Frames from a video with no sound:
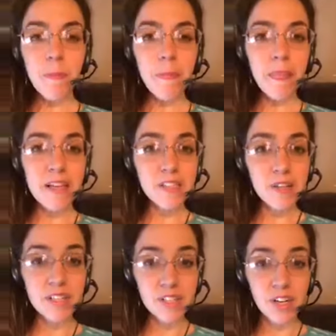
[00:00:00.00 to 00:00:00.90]
And so
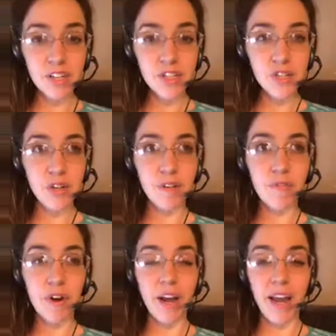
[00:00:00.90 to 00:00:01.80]
I just started shooting
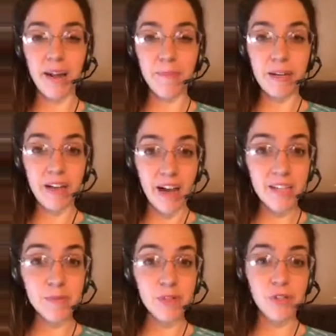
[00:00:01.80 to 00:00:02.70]
for it. And
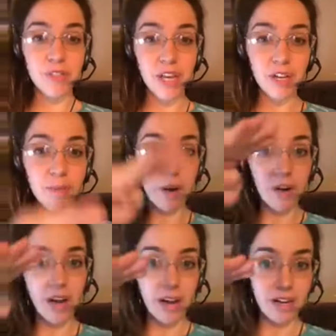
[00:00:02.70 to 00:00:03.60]
guys, when you set your bar
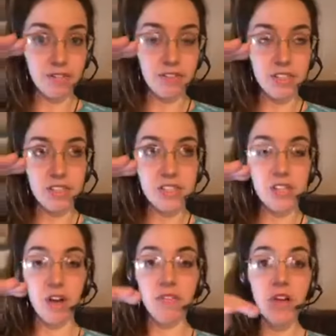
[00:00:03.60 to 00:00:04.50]
higher for
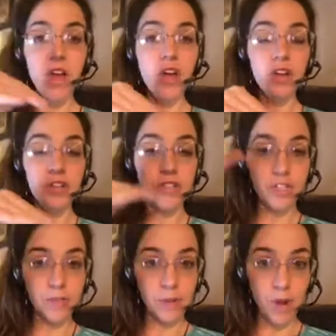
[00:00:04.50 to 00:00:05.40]
yourself, you start
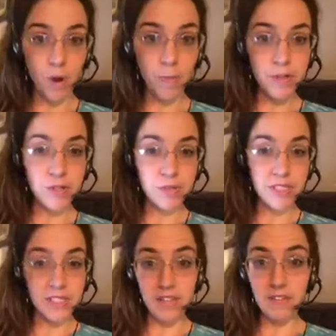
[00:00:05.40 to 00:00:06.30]
to be open to
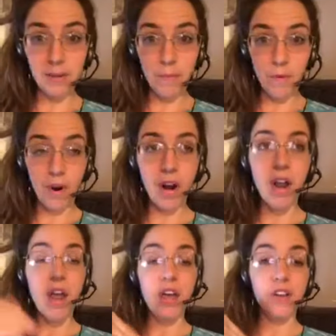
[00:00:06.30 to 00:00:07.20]
receiving more.
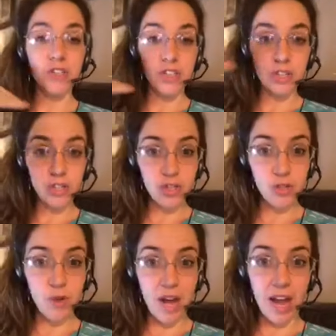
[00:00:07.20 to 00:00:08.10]
You start to
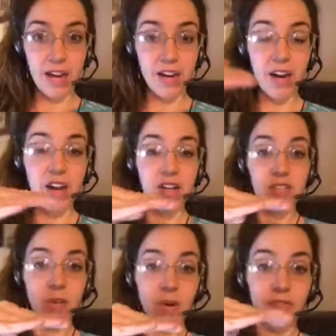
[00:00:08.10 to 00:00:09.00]
shoot higher.
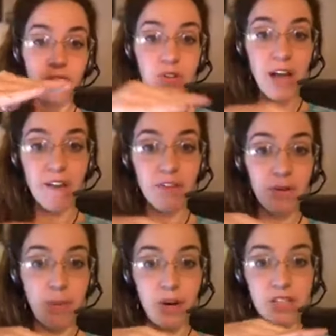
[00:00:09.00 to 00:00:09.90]
So if you have your
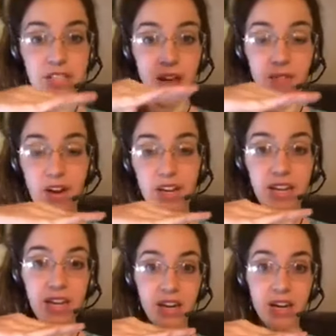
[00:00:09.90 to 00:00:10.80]
bar set right
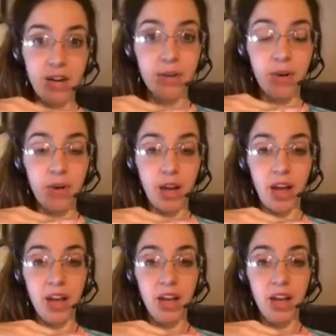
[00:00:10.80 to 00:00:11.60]
here, okay,